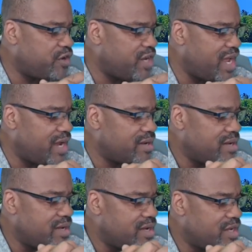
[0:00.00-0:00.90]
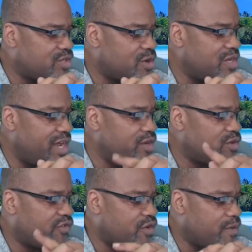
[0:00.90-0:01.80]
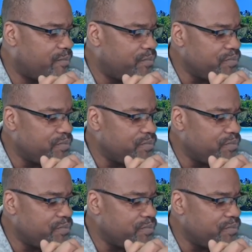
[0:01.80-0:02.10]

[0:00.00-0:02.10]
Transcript: today. It's all Daniel's fault.